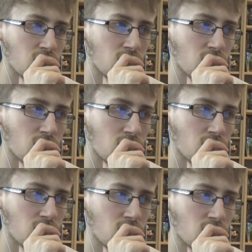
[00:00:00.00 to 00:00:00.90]

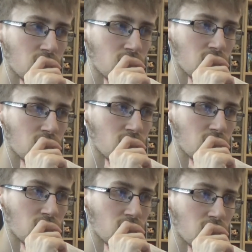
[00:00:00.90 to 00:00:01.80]

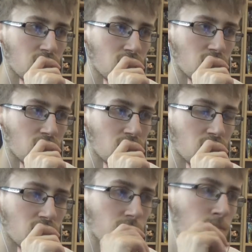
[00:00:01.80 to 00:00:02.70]

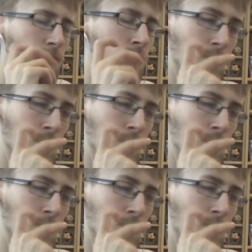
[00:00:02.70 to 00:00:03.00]
No one is speaking in this clip.